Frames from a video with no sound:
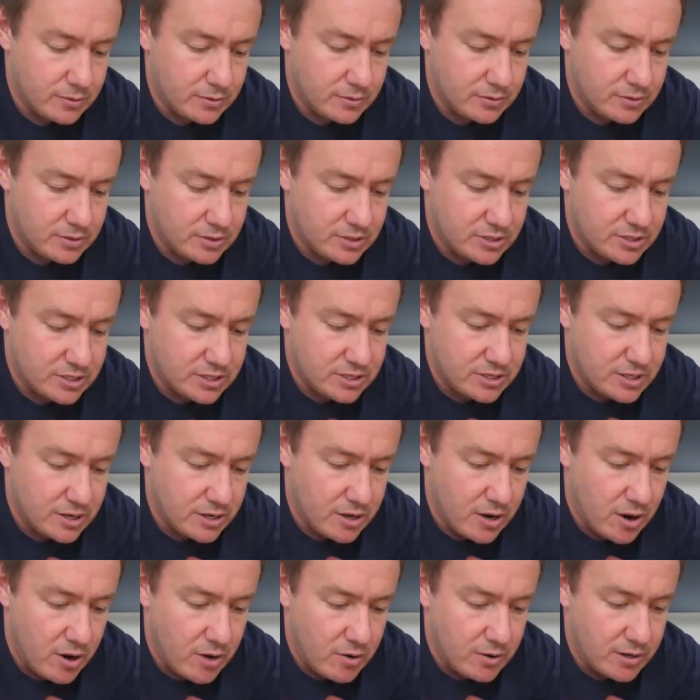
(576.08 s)
just
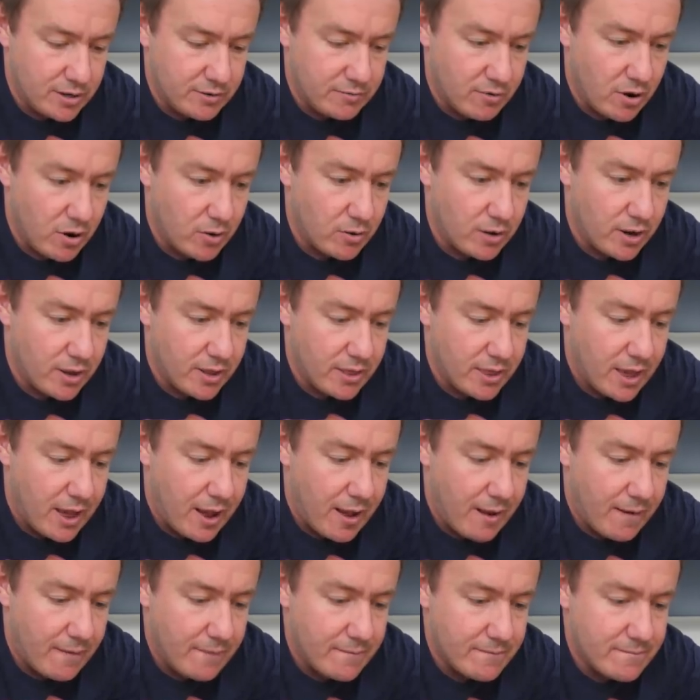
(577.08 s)
slowly roll like
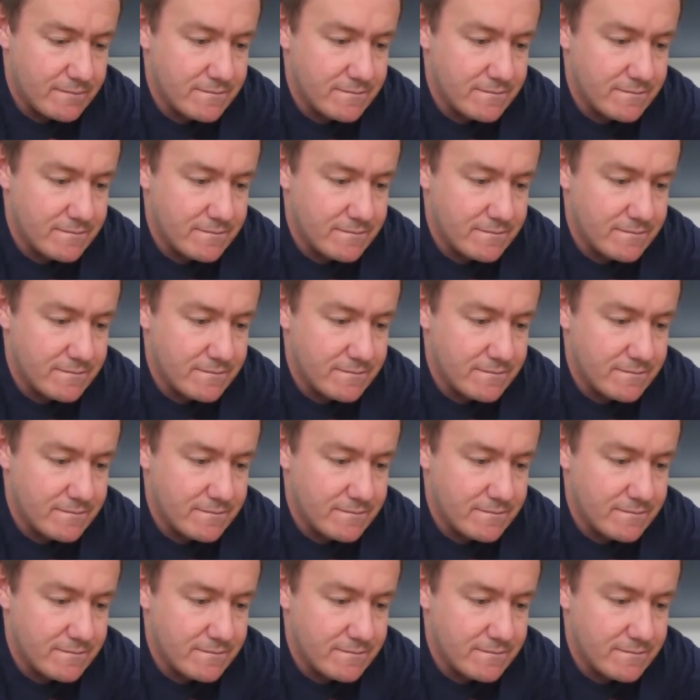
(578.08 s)
that.